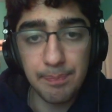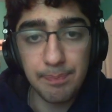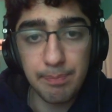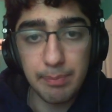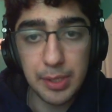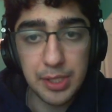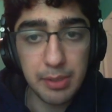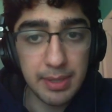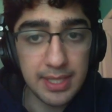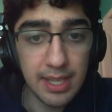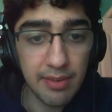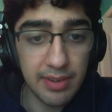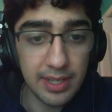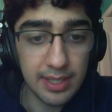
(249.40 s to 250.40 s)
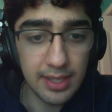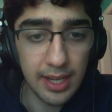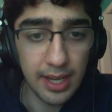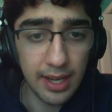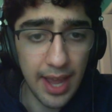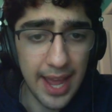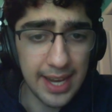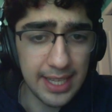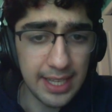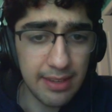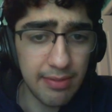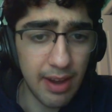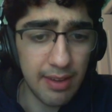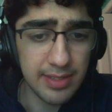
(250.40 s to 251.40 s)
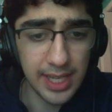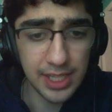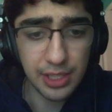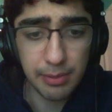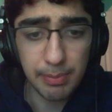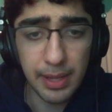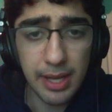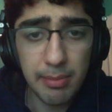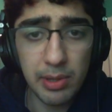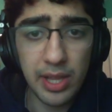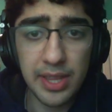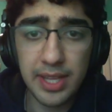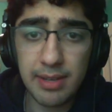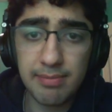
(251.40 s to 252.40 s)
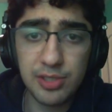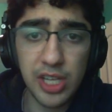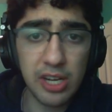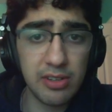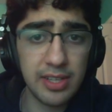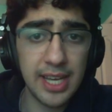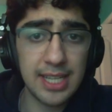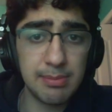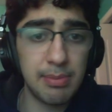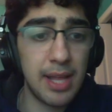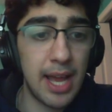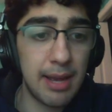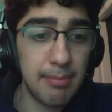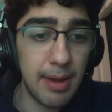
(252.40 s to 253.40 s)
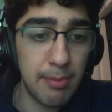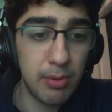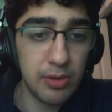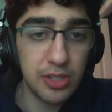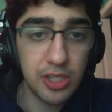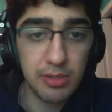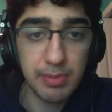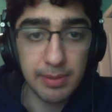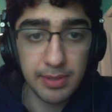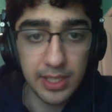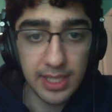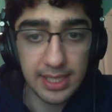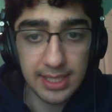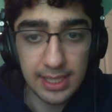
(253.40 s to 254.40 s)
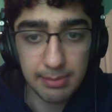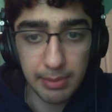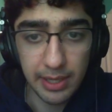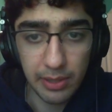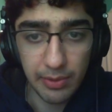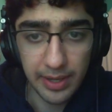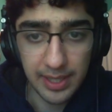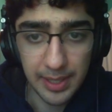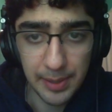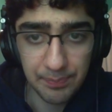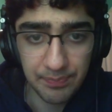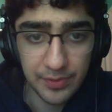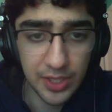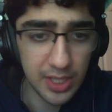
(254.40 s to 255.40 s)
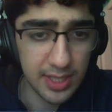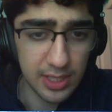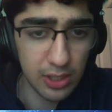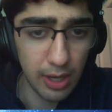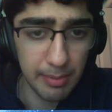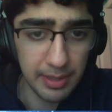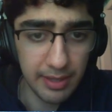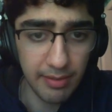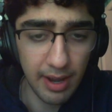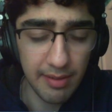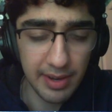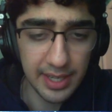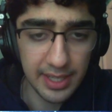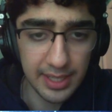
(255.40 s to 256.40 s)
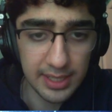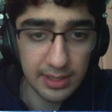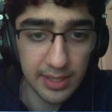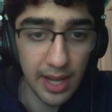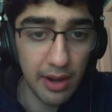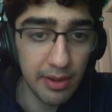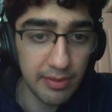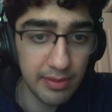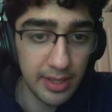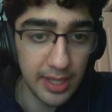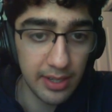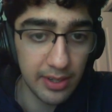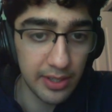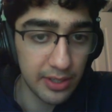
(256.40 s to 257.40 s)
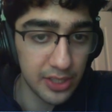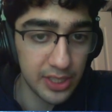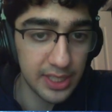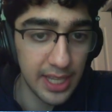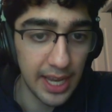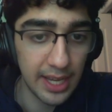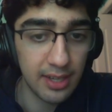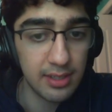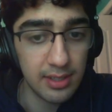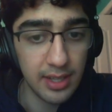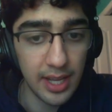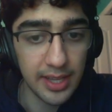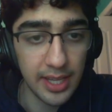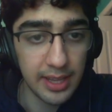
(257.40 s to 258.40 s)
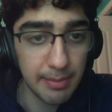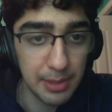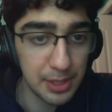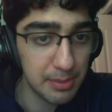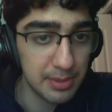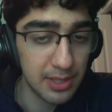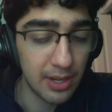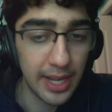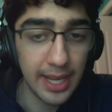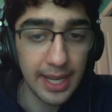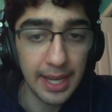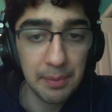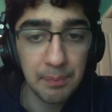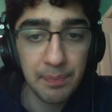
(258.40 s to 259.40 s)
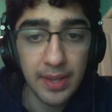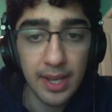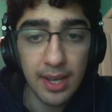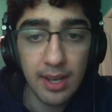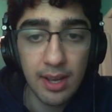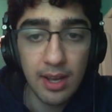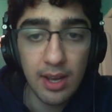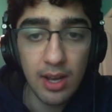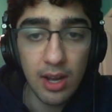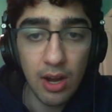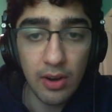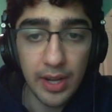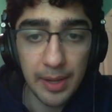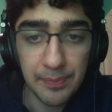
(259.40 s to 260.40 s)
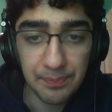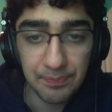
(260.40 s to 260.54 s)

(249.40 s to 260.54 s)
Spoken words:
bishop e7 and e5 is actually playable, I think generally as black, my opponent just played d6 pretty quickly just to stop e5 ideas. Now if here you can just take, and then the bishop's not hanging. Okay.